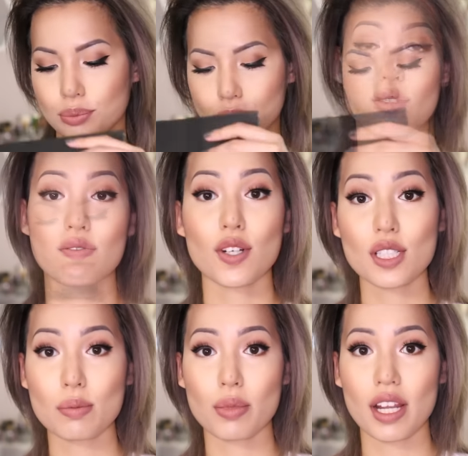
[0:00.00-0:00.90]
So the
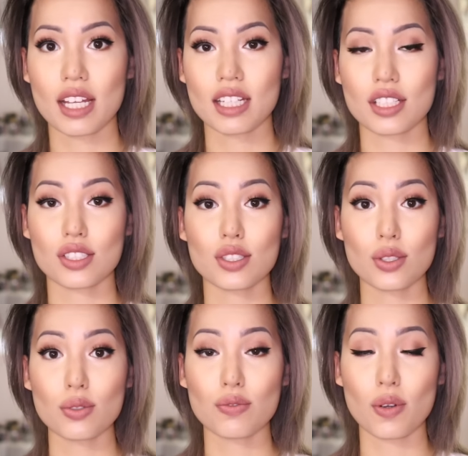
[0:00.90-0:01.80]
first brand is
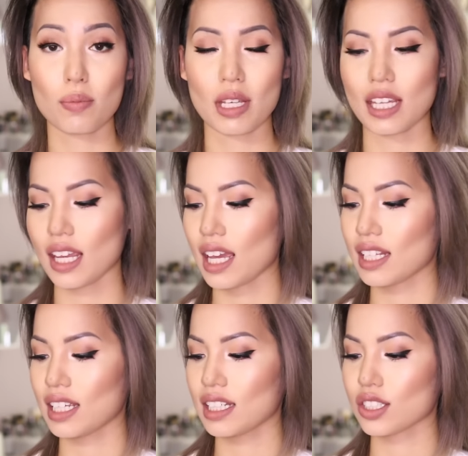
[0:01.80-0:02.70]
new for me
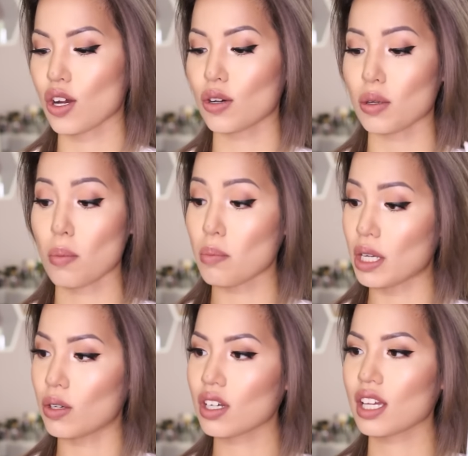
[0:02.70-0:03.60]
and it is called
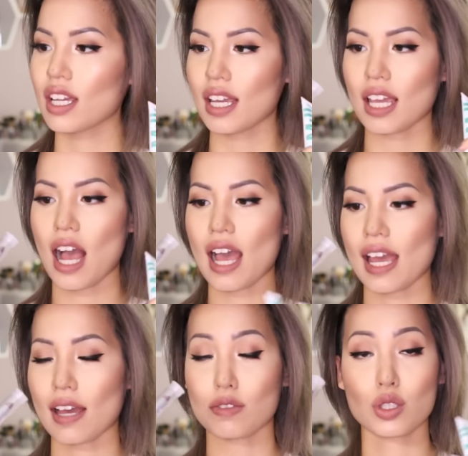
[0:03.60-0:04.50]
Milk. I
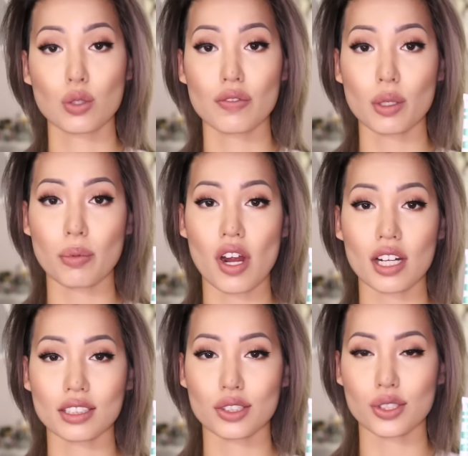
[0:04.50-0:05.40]
have two of their
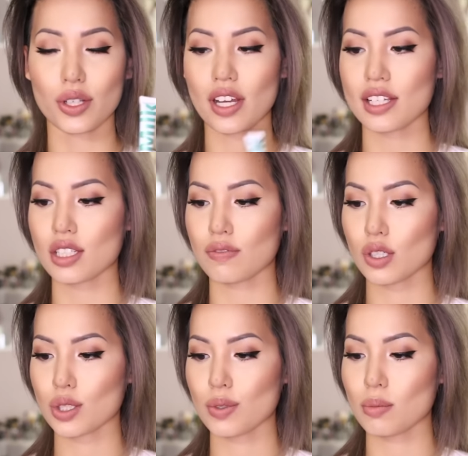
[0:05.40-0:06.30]
products to show you guys. The
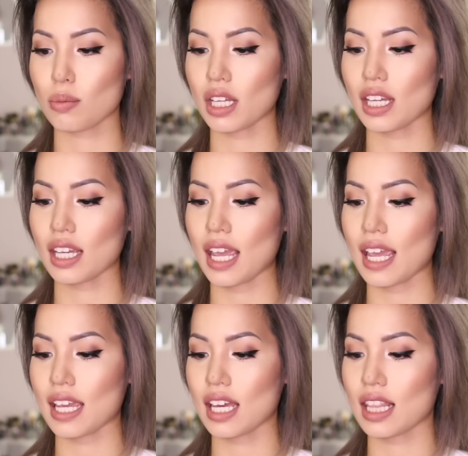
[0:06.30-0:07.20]
first one being
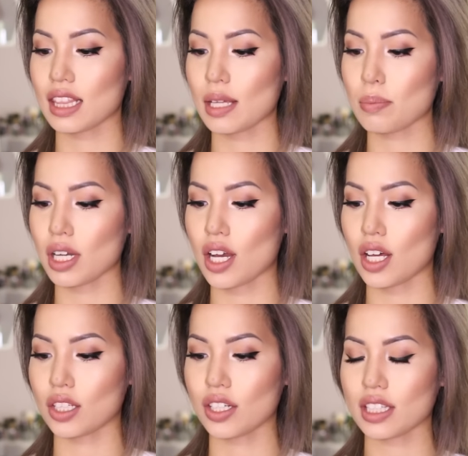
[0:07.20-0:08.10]
a lip
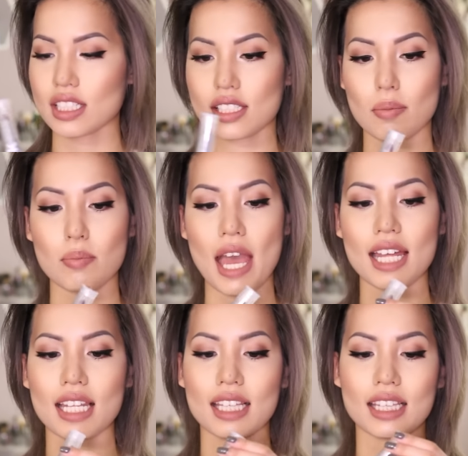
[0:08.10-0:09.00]
color, and this is a
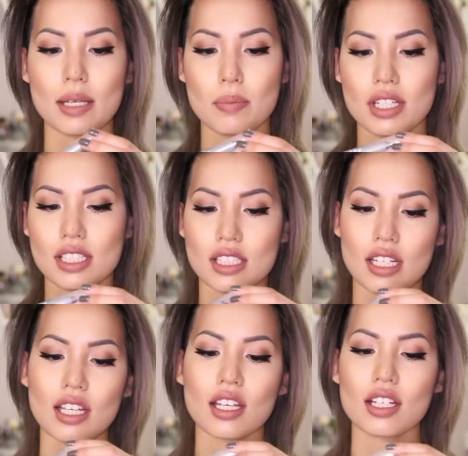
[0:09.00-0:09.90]
matte
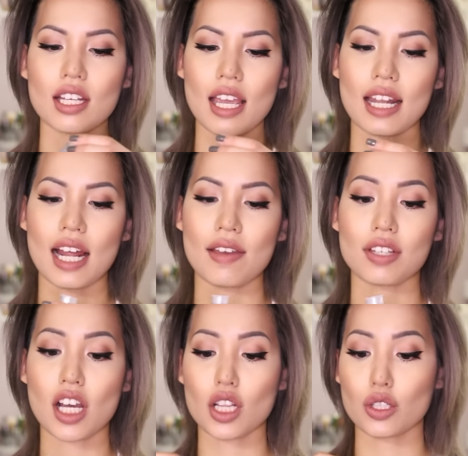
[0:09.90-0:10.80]
lipstick. And I have
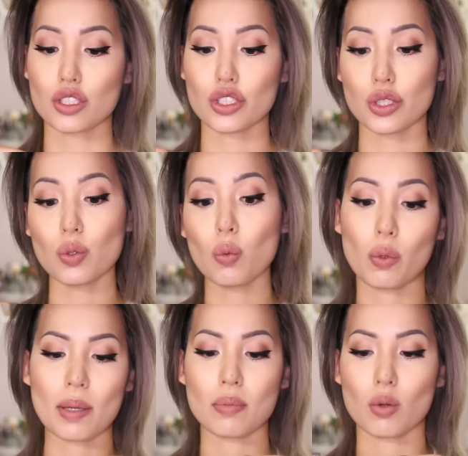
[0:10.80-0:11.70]
the color New
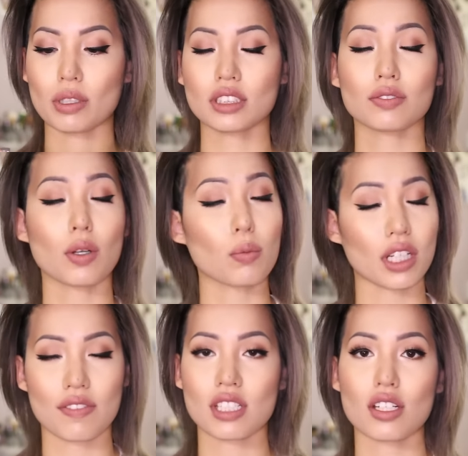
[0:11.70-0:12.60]
Whip, which from
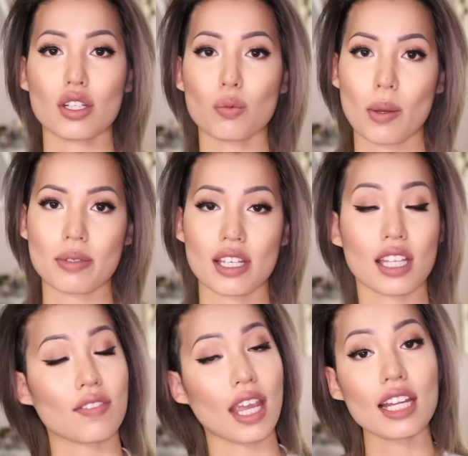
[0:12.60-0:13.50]
what I've seen on the website,
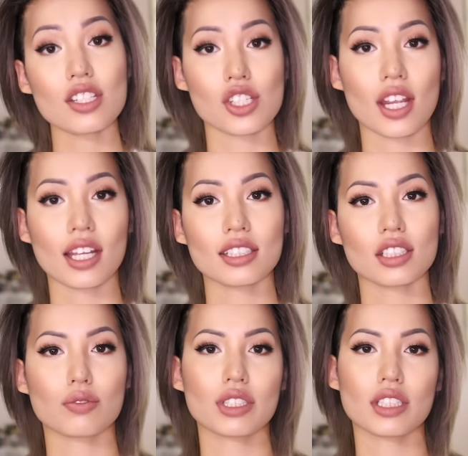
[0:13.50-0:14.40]
they have eight shades.
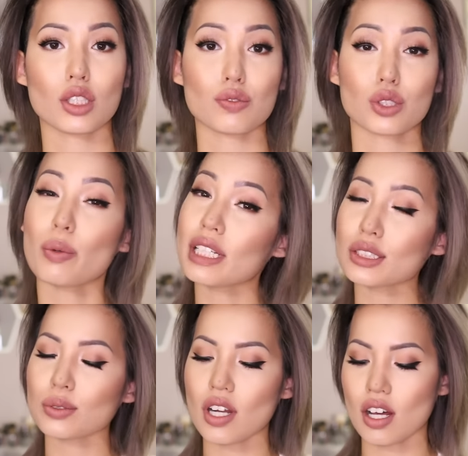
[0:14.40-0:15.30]
It retails for
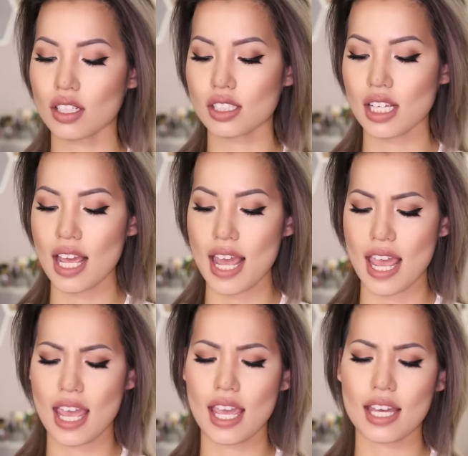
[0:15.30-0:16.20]
twenty-two dollars.
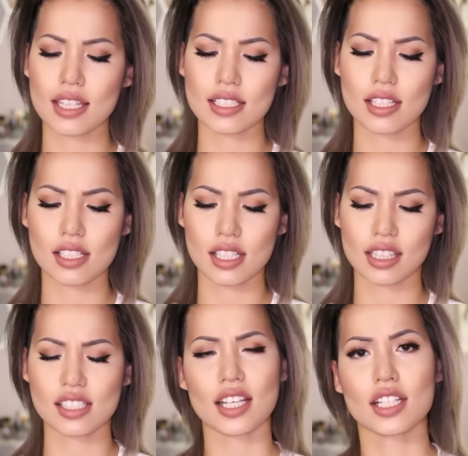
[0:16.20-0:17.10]
And this is
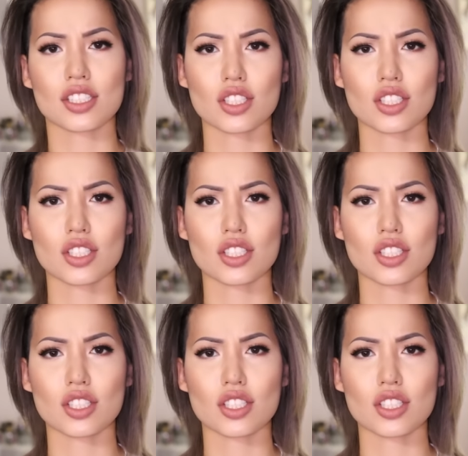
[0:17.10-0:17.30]
like the second